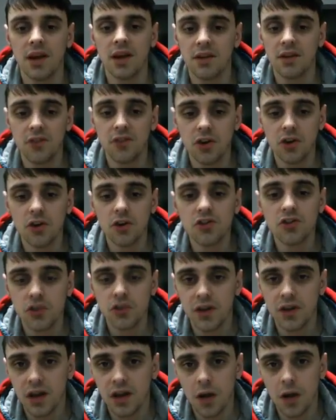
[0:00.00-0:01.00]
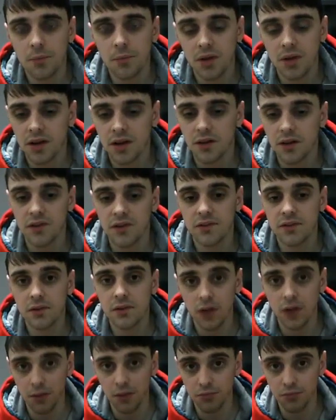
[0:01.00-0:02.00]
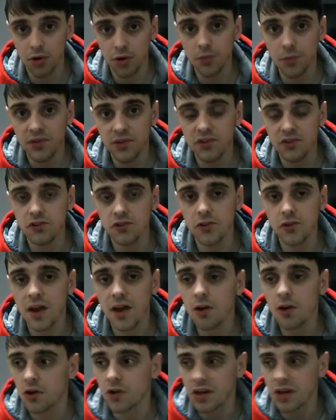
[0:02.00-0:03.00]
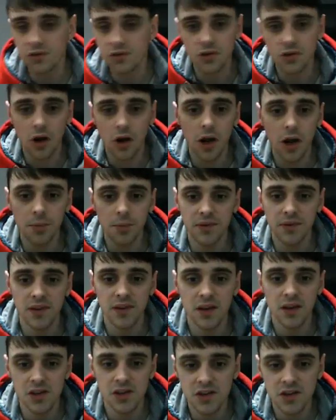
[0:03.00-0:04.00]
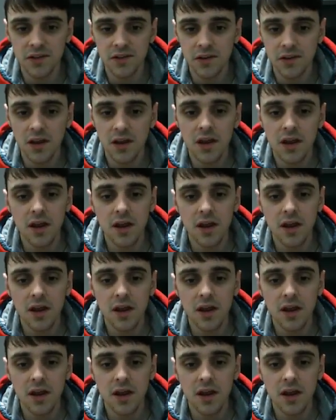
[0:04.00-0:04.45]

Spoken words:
And if you're going to join a company that's like promises you that or gives you high percentages,